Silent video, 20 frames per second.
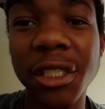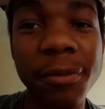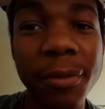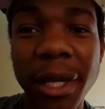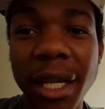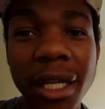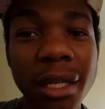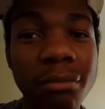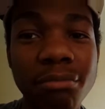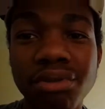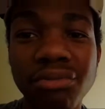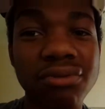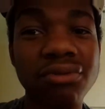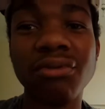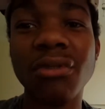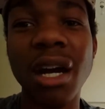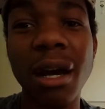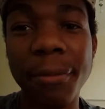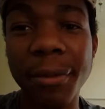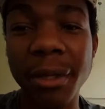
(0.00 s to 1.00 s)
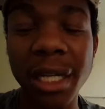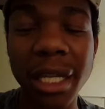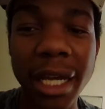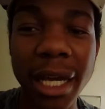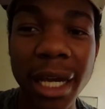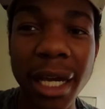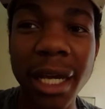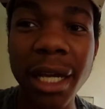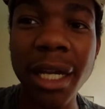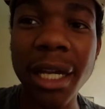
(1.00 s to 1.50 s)
just been up in the
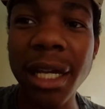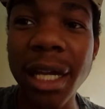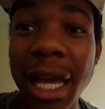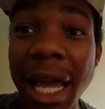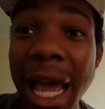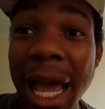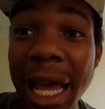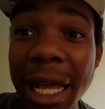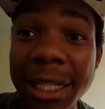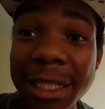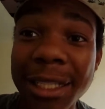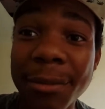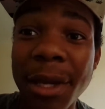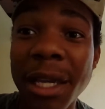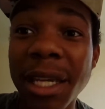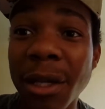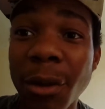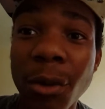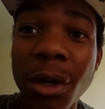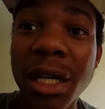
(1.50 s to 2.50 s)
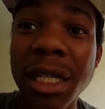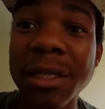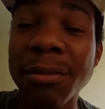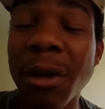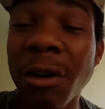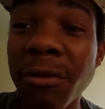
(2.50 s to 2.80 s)
air, and to make it worse,